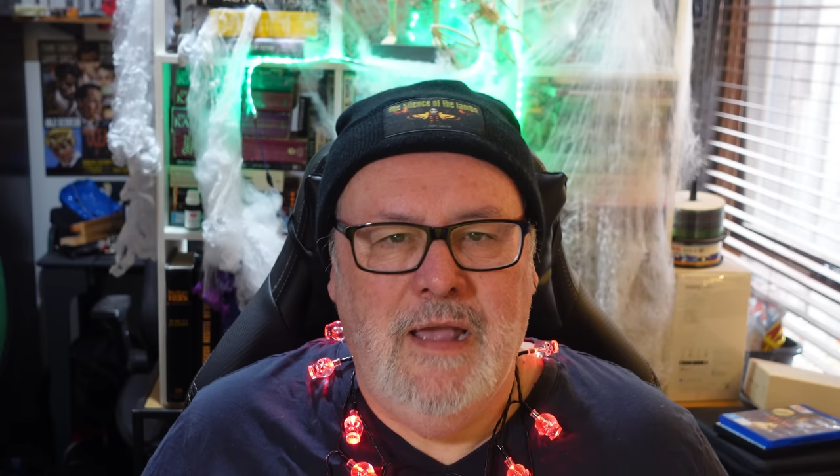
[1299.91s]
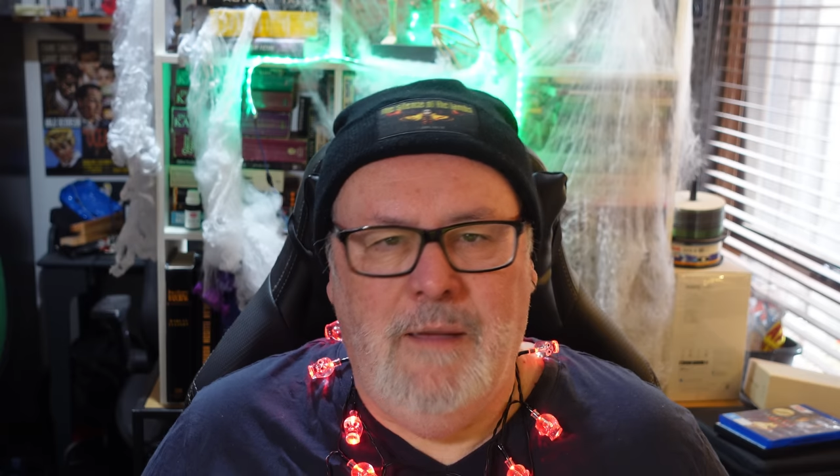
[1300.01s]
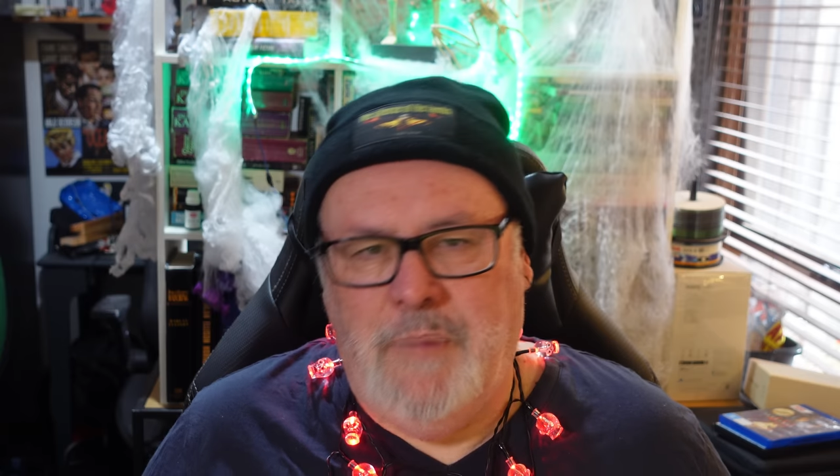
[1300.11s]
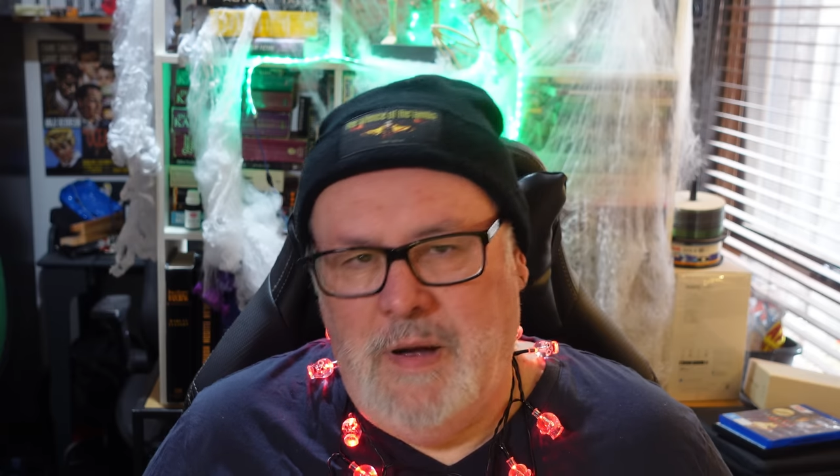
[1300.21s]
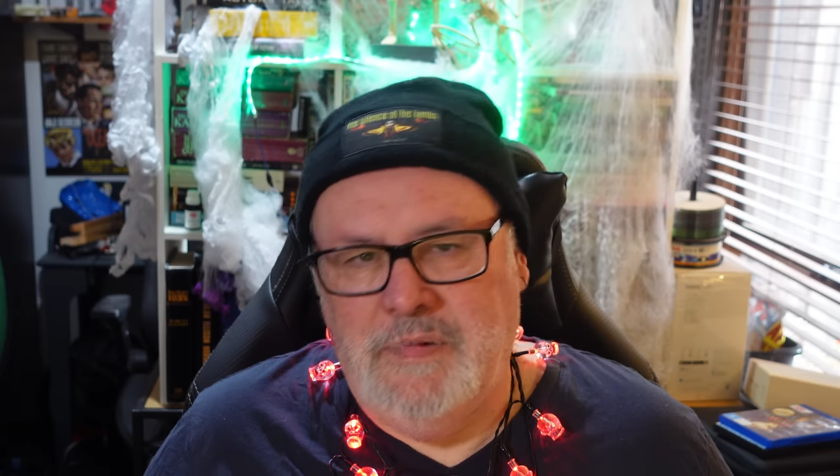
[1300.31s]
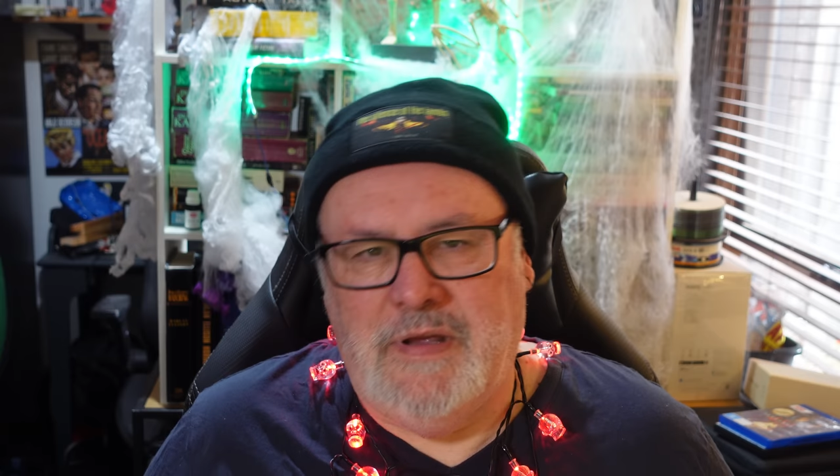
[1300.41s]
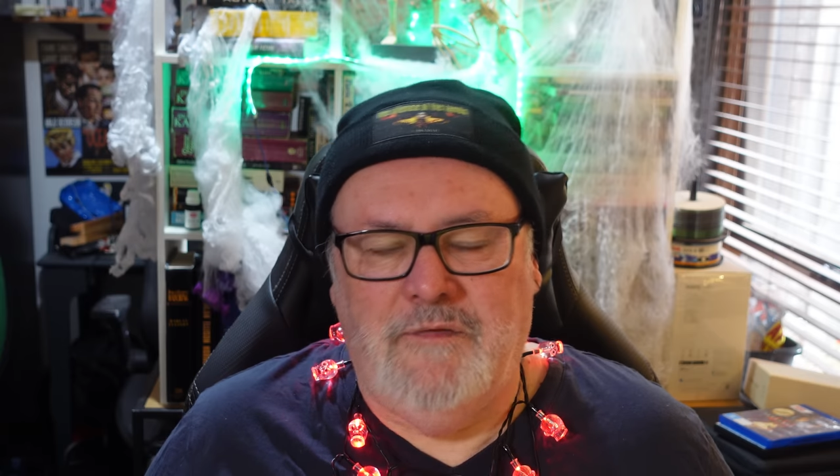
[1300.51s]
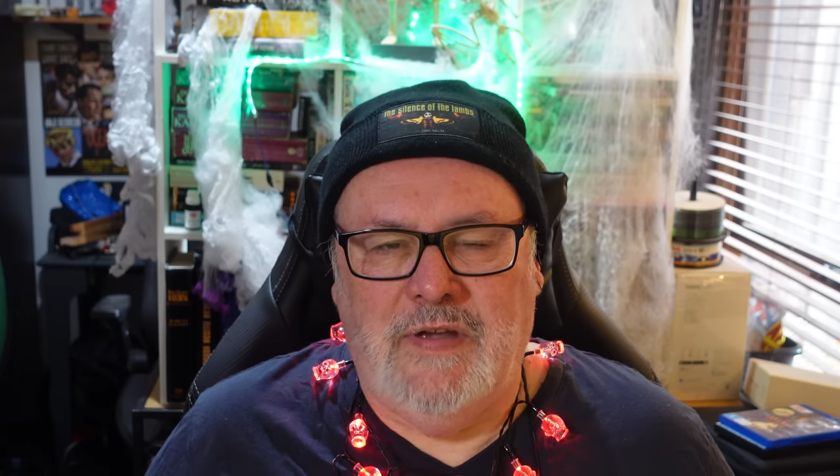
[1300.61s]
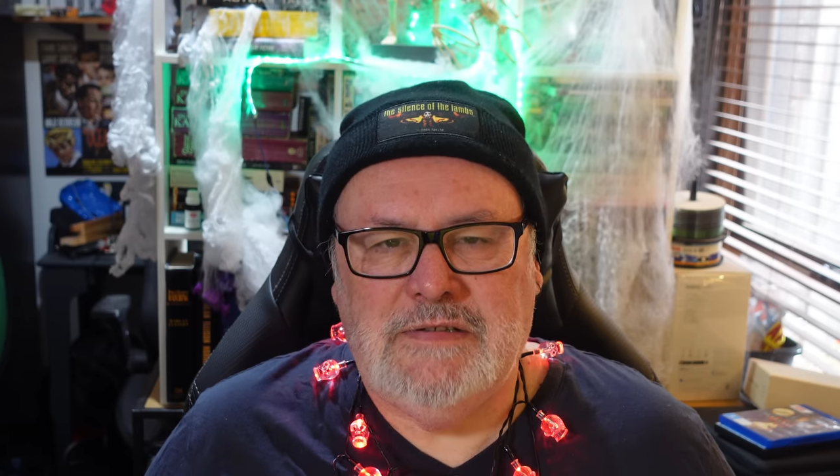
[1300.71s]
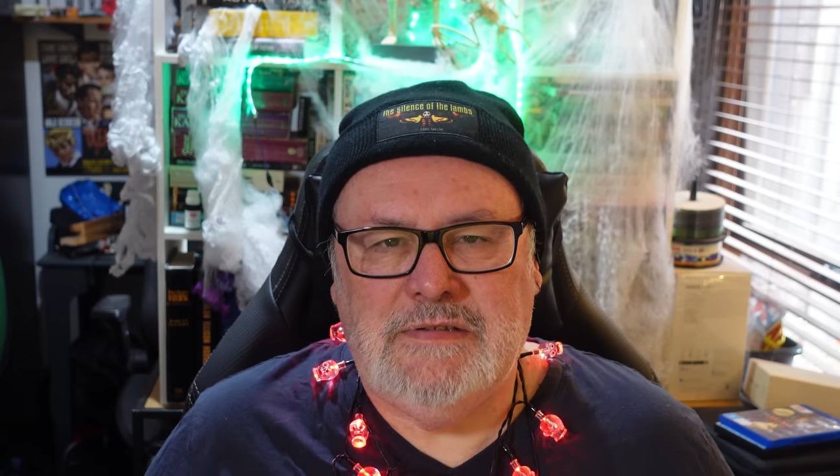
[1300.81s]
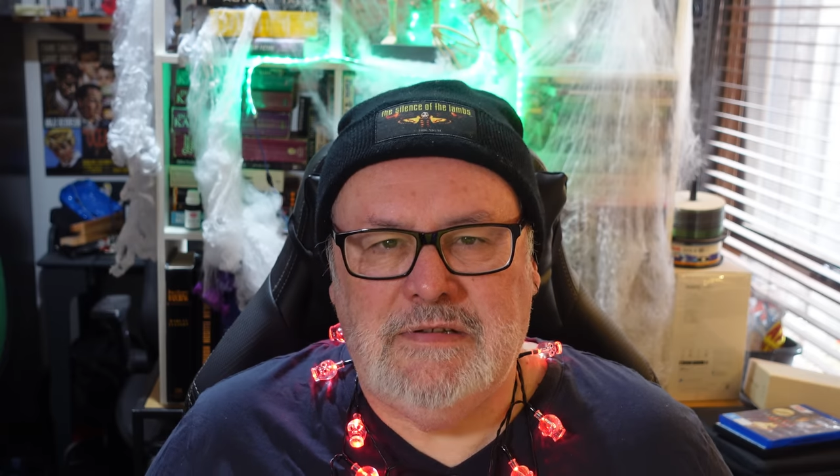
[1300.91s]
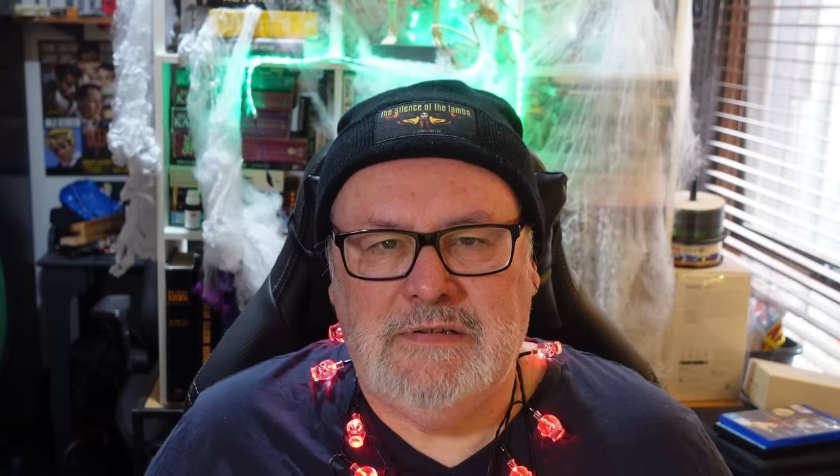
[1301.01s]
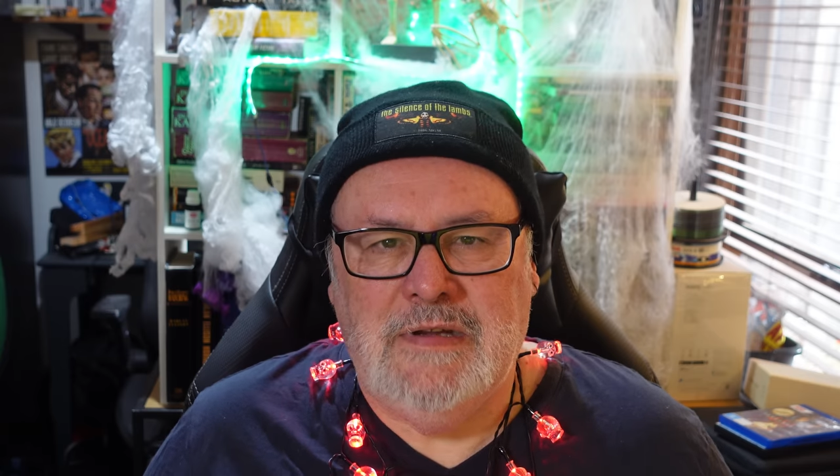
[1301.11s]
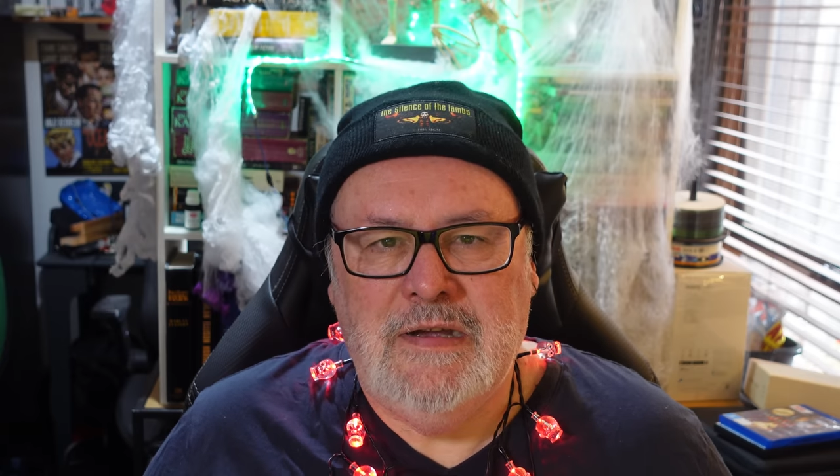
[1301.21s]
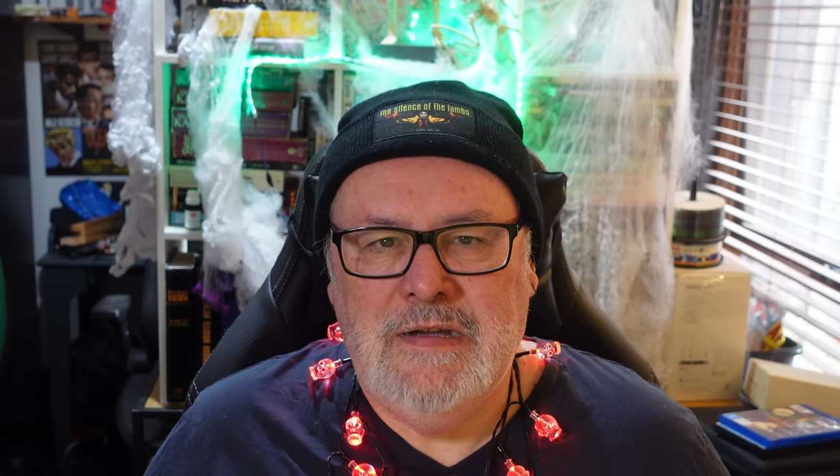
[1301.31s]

and public events in